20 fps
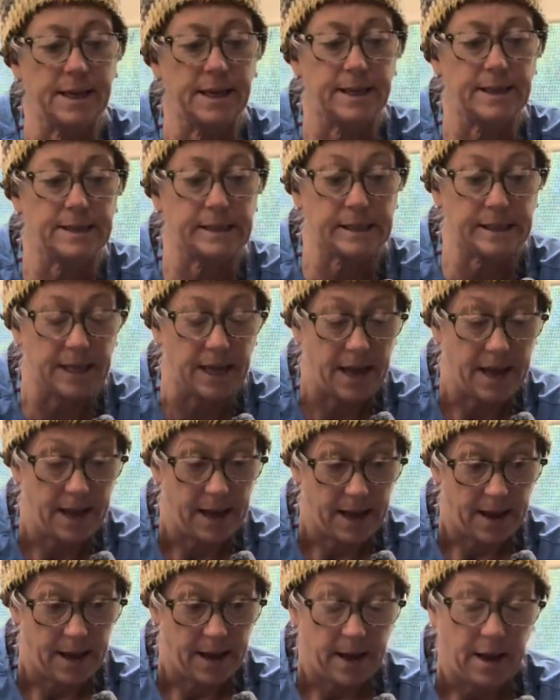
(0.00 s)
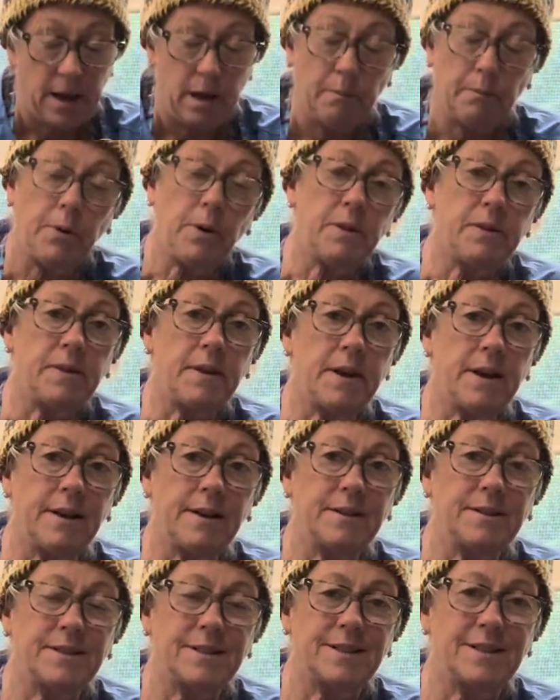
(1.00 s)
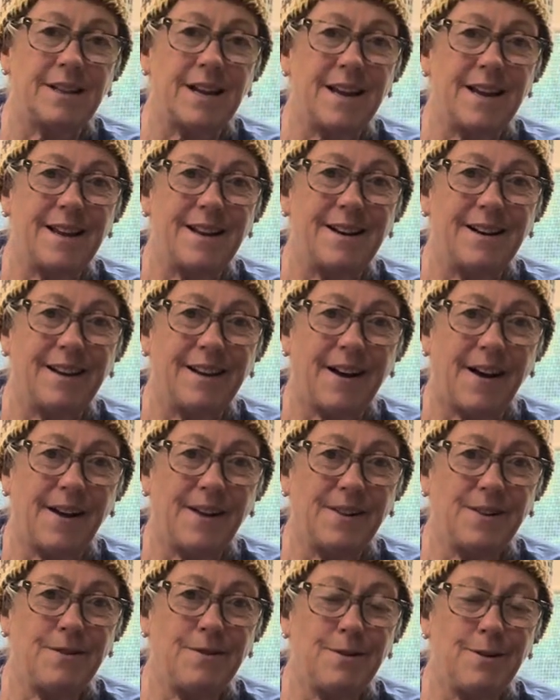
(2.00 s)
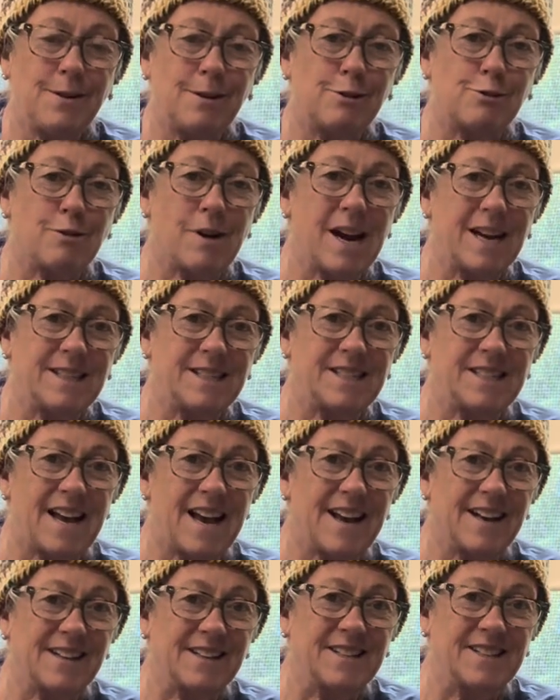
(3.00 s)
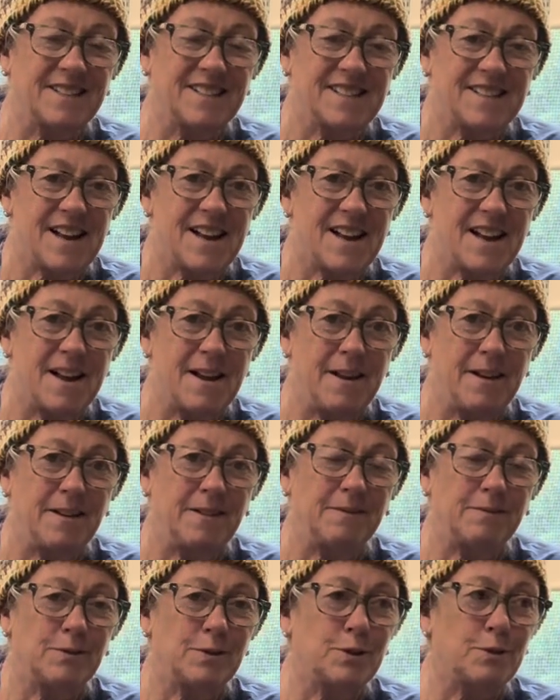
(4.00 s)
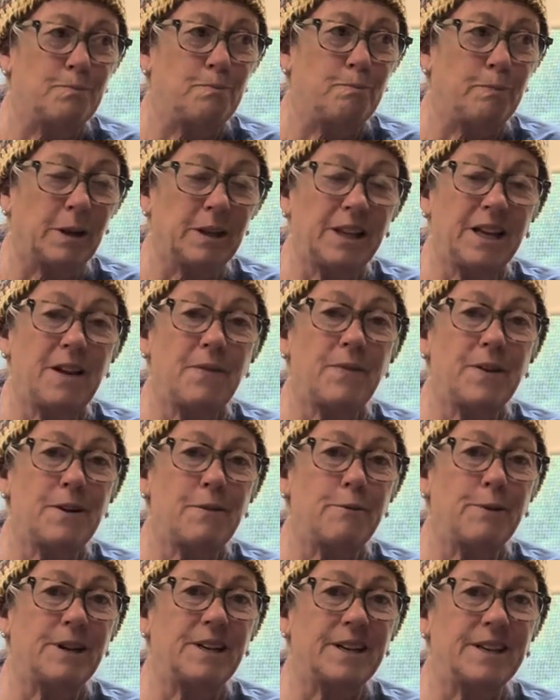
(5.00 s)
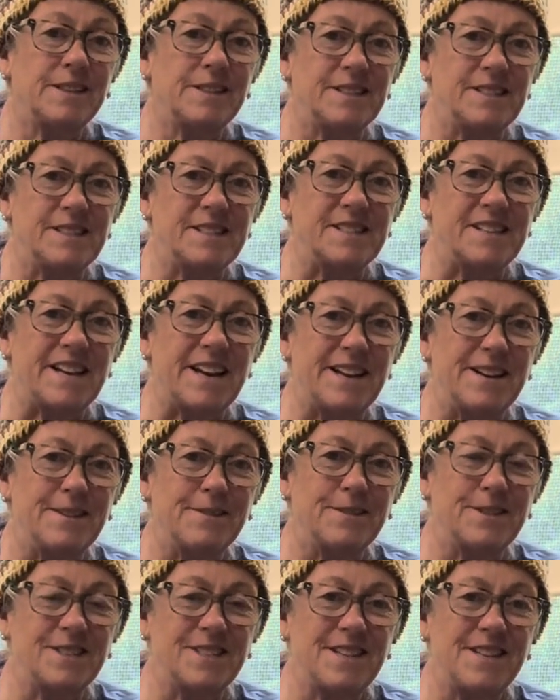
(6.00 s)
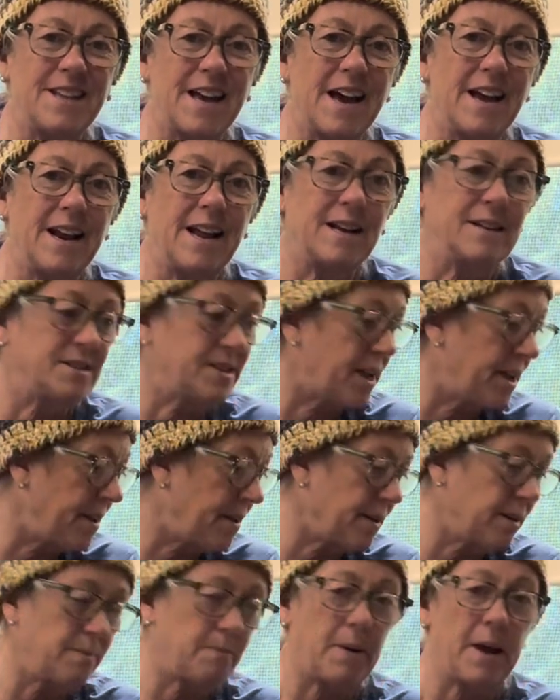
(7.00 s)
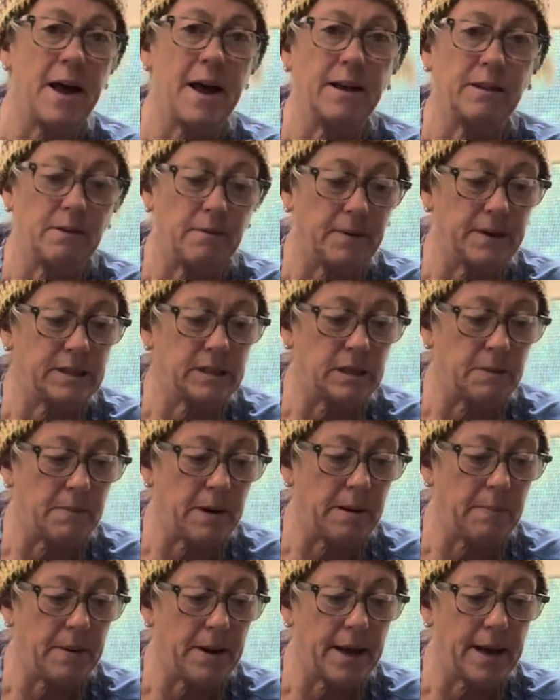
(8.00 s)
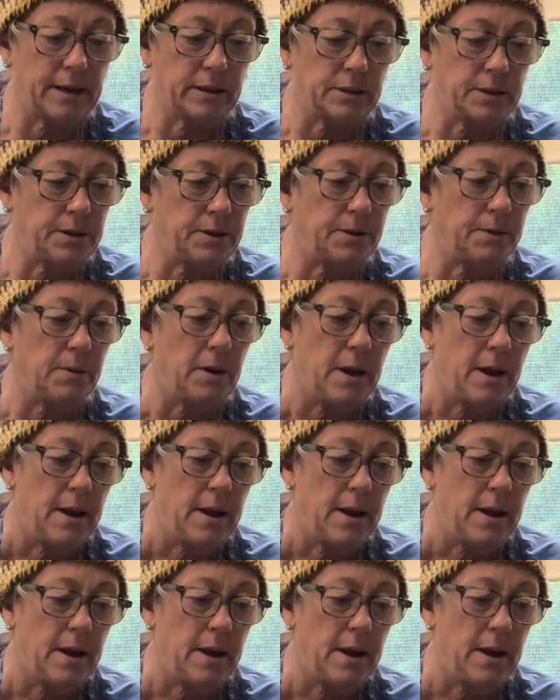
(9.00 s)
is put things in colored dry sacks. I believe in redundancy, and you'll see that as I unpack the rest of my pack too.